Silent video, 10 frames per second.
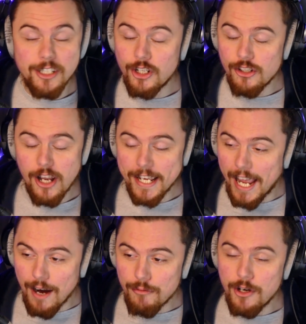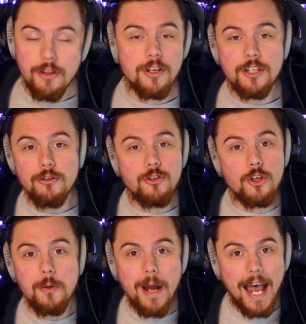just like every other
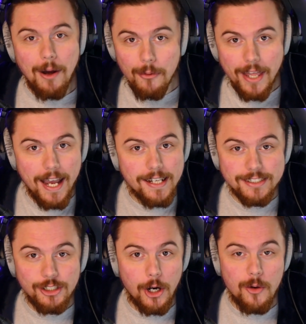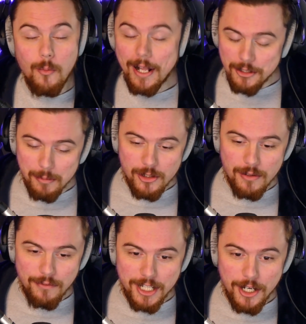YouTuber out there. So welcome to the
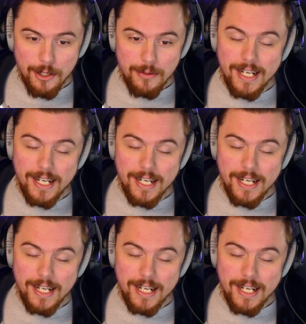video.